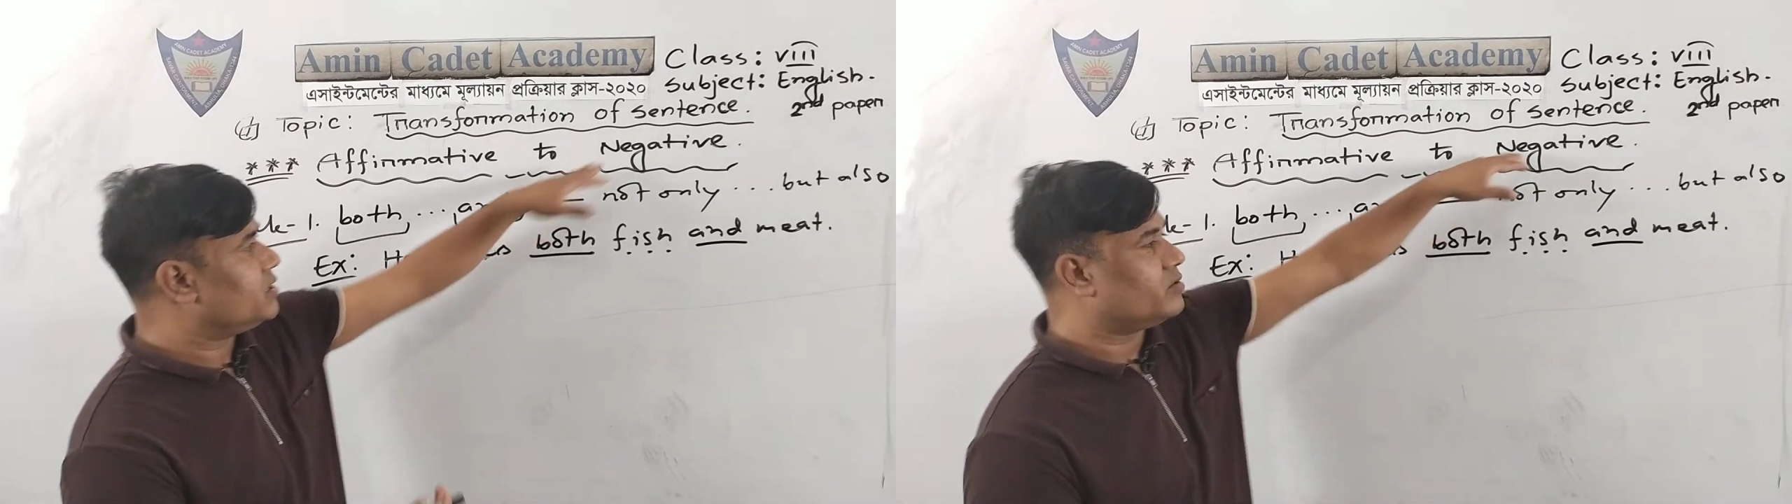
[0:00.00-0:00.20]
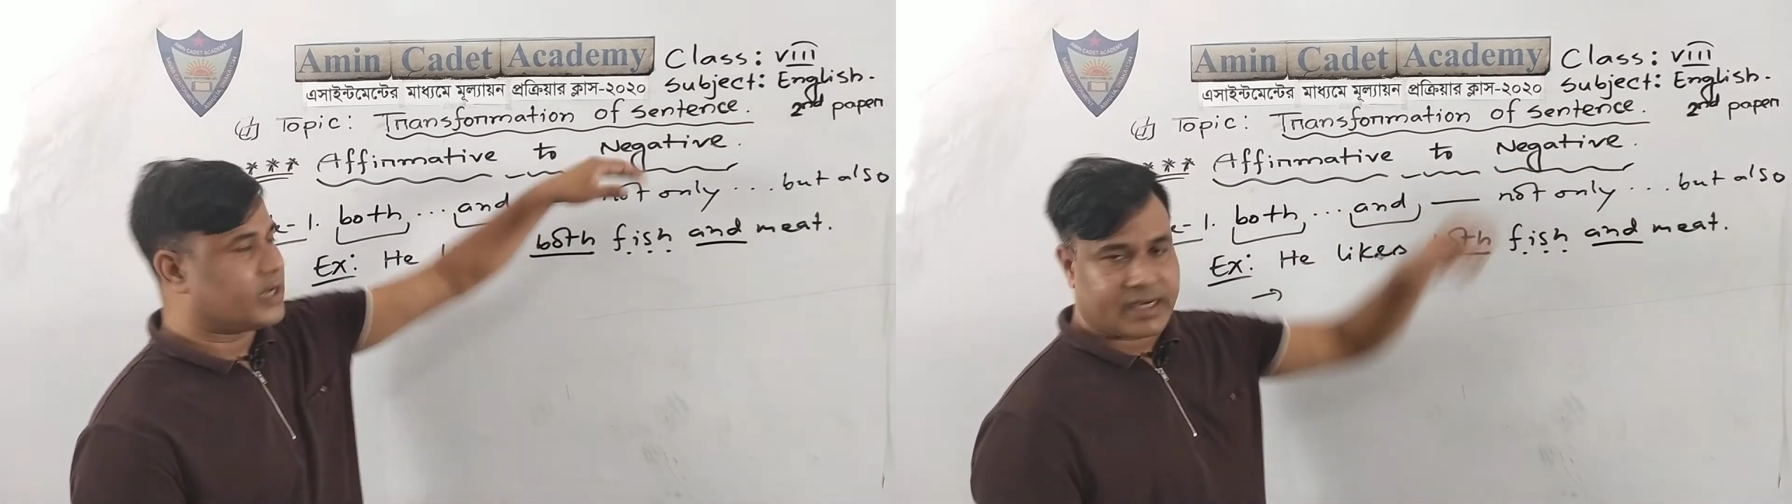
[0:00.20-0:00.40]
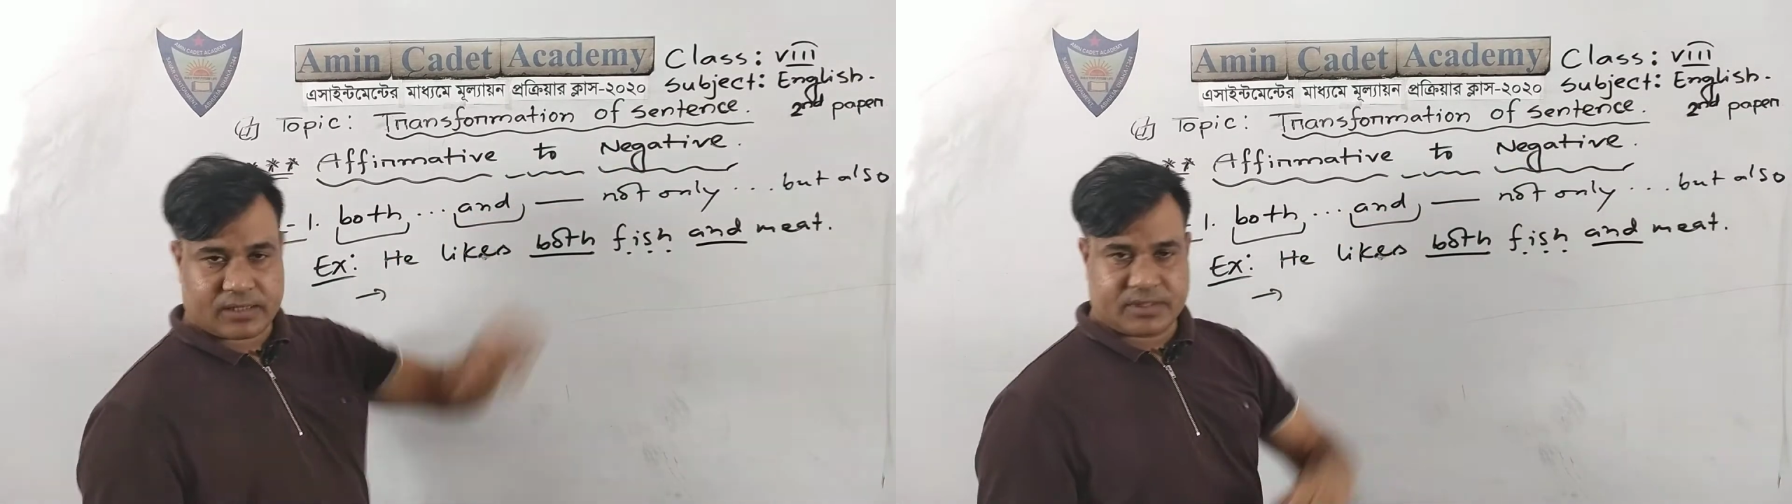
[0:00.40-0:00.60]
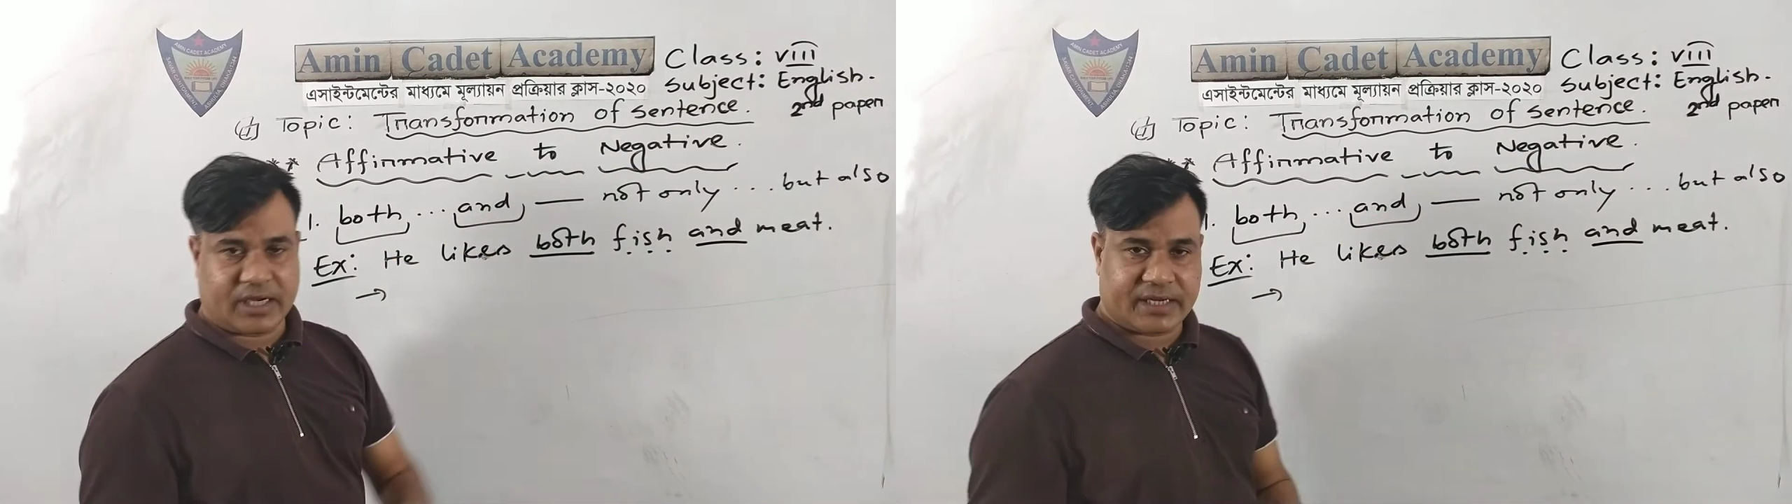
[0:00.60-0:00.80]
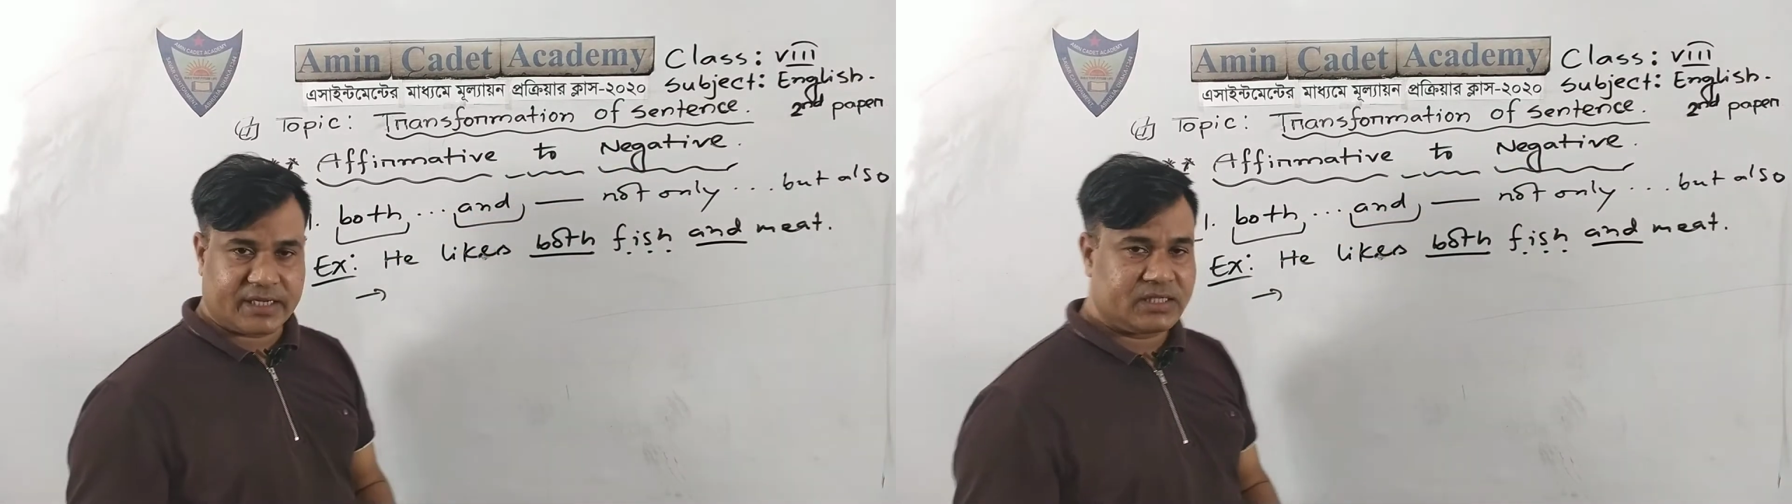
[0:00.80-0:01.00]
into negative
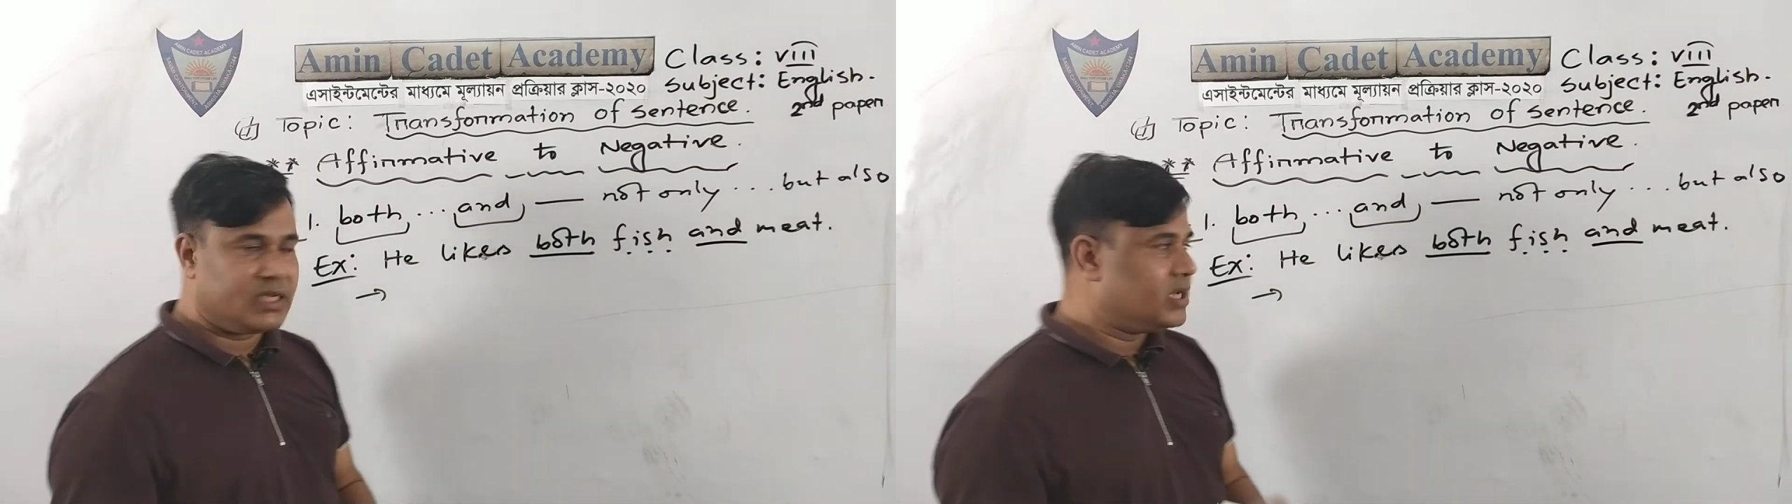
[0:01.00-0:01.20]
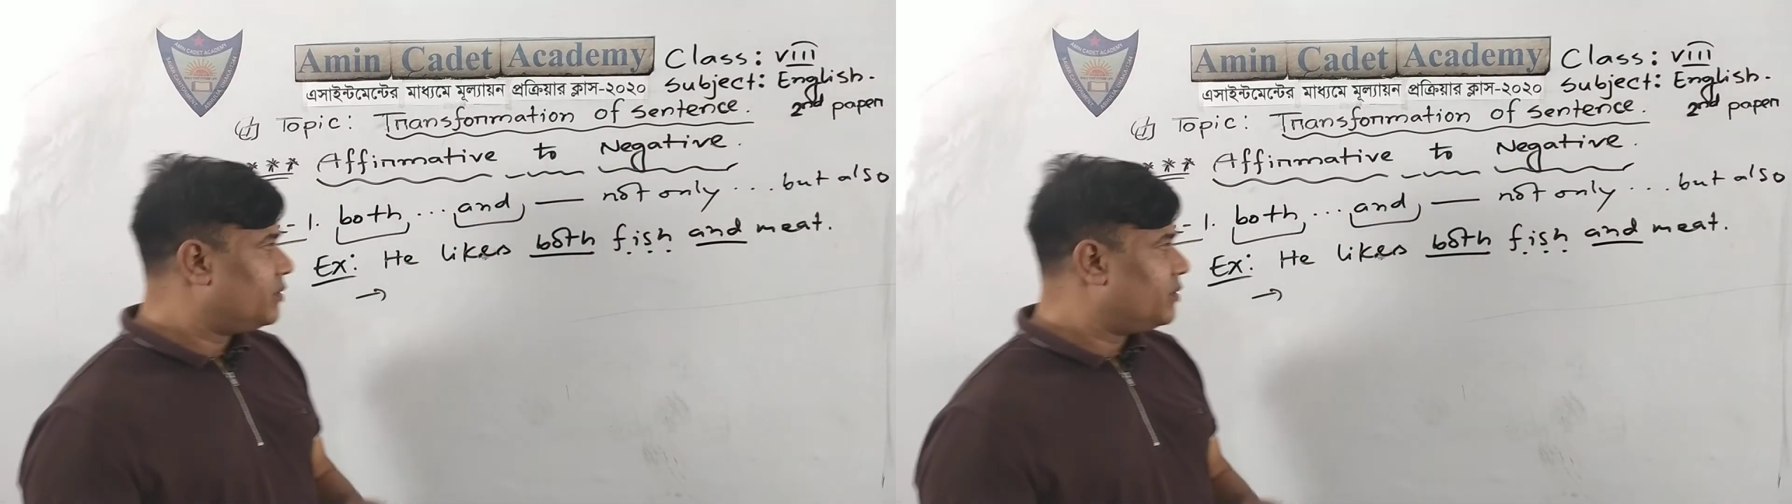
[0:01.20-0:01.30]
sentence,